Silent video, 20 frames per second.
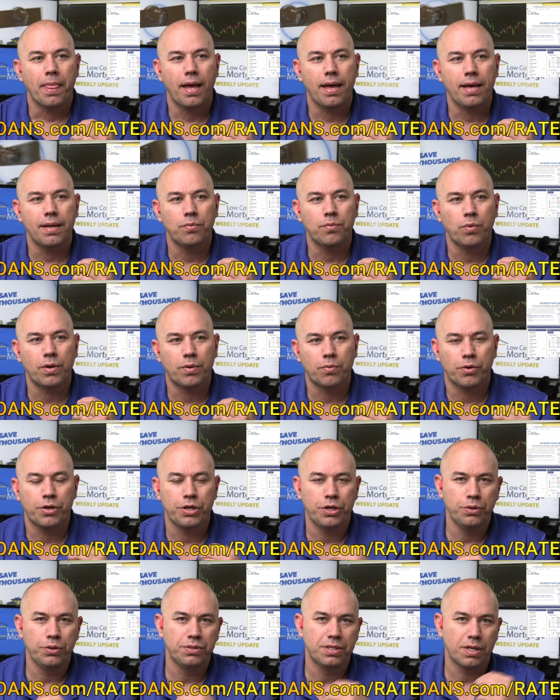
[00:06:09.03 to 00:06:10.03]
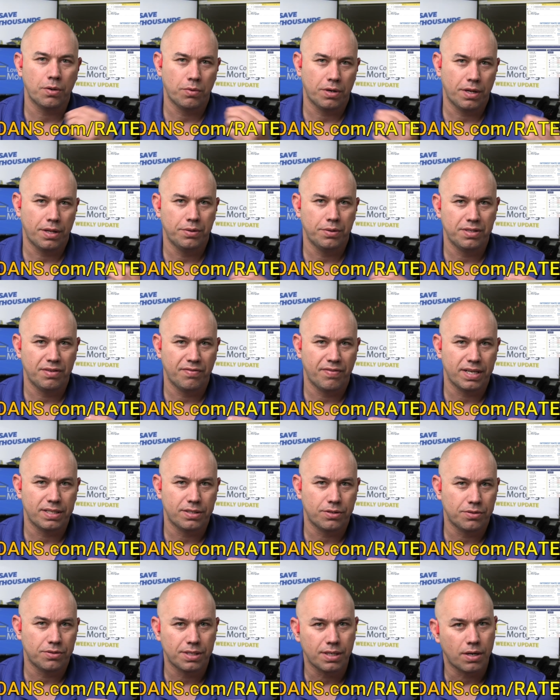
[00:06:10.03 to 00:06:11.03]
And when we're using one of those
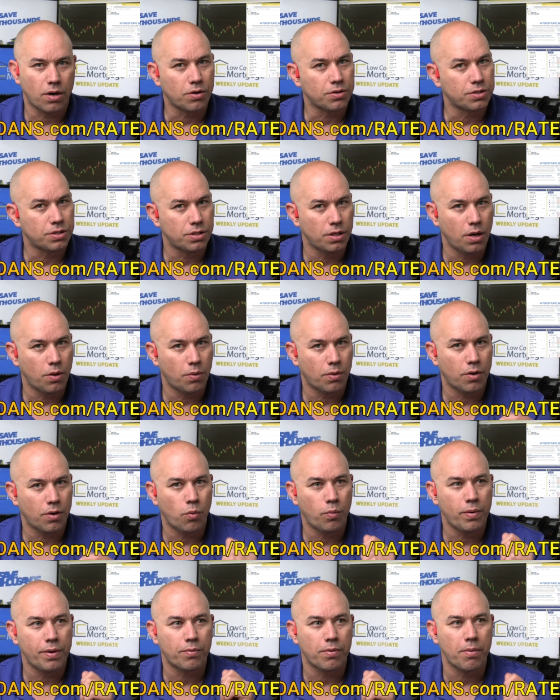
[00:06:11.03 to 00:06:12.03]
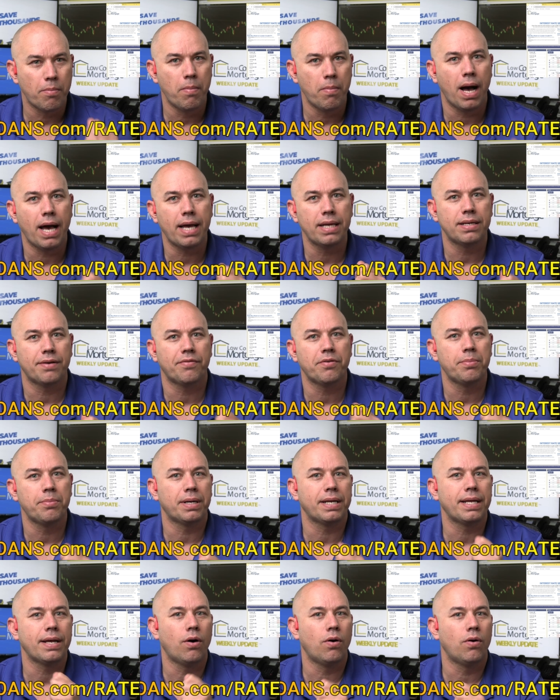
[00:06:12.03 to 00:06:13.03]
investors that are slower, we remind
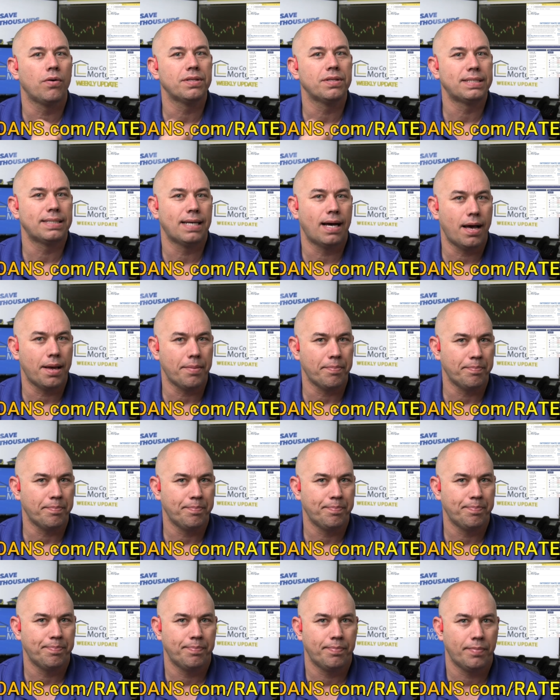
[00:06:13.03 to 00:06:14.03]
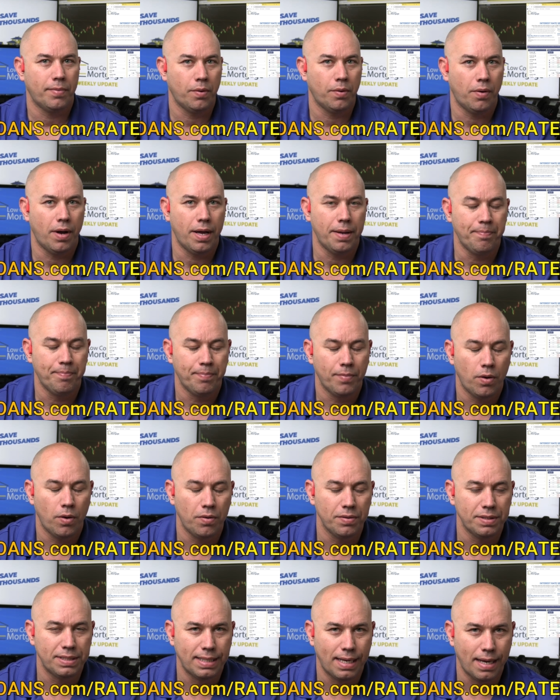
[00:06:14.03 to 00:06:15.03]
everybody all the time, all right?
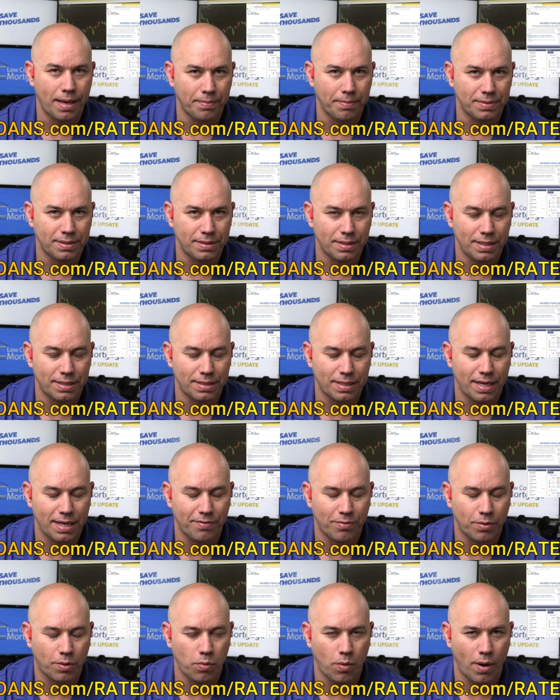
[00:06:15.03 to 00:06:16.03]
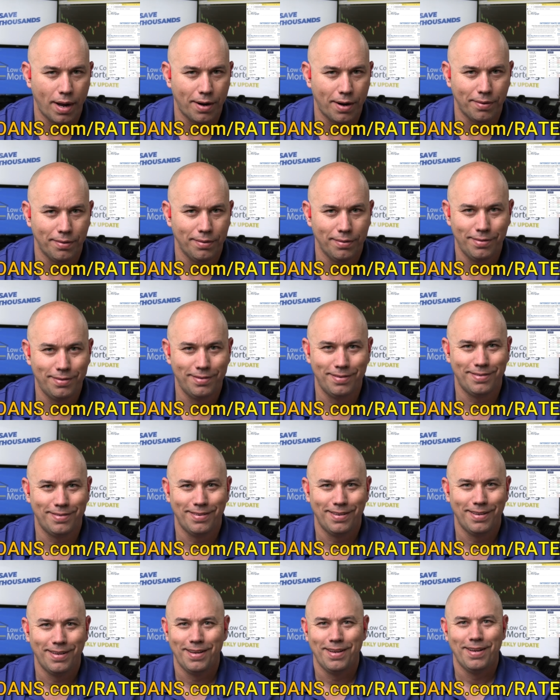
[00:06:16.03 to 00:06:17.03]
All the time. It's kind of required.
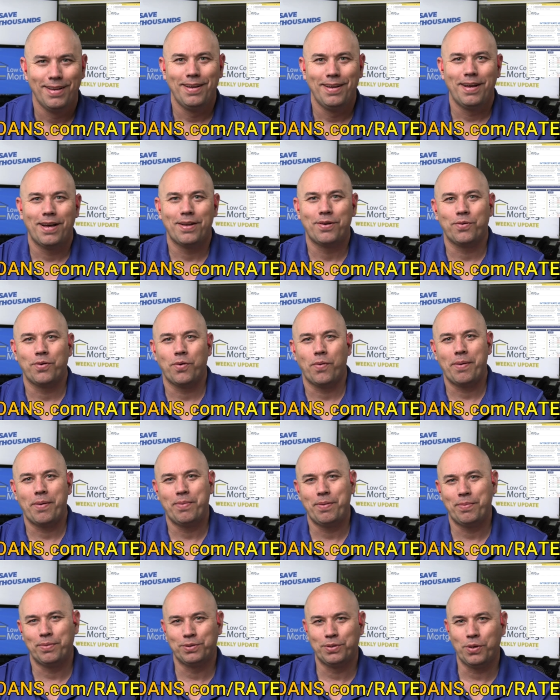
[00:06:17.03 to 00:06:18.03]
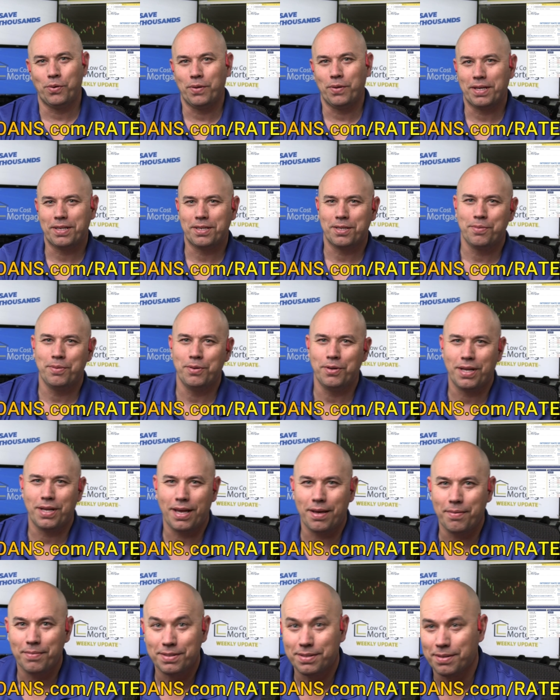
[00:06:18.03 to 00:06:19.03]
I don't know why people don't like to
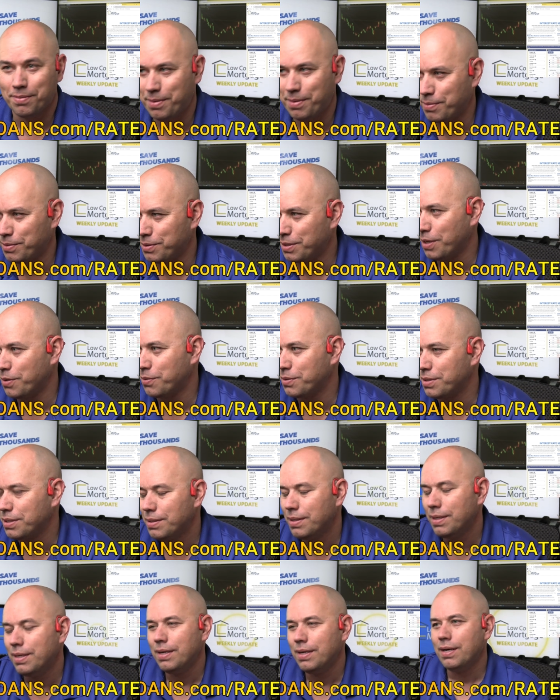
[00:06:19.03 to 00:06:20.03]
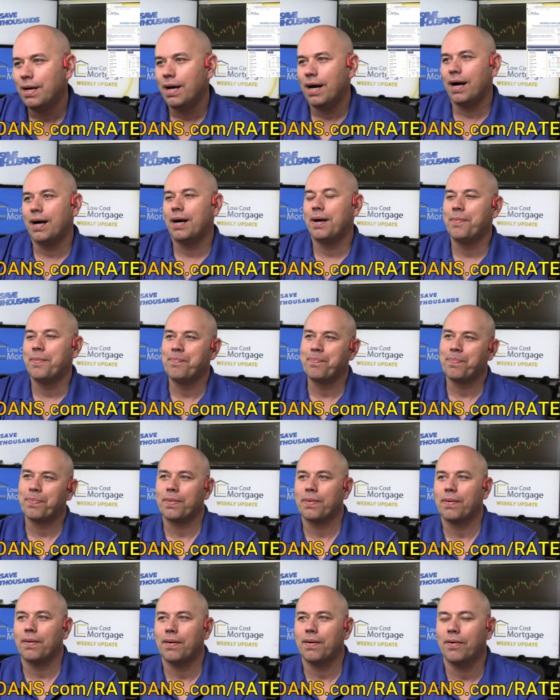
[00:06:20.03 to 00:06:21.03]
communicate, but some people don't. All
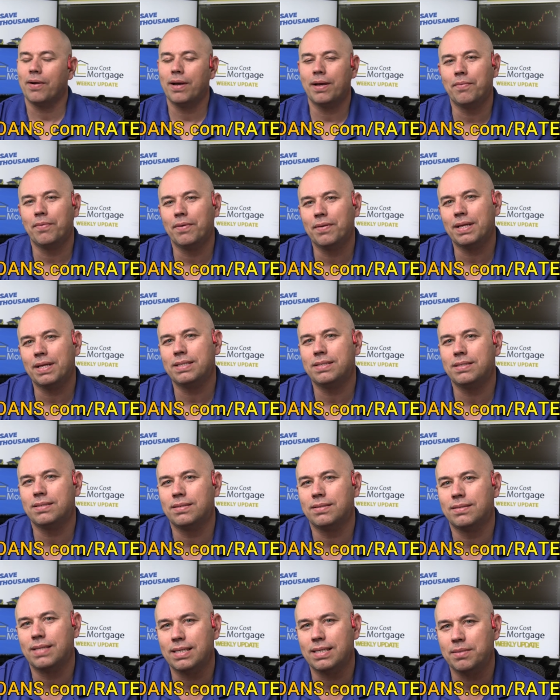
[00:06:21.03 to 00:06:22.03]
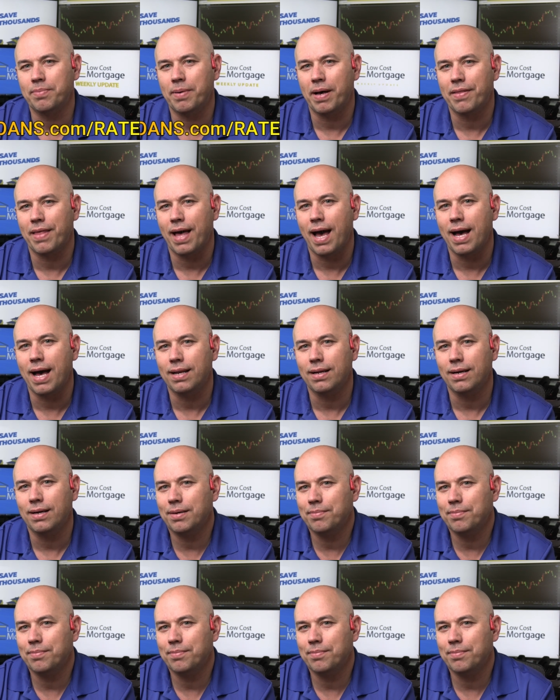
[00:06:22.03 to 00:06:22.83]
right, well, that's about that.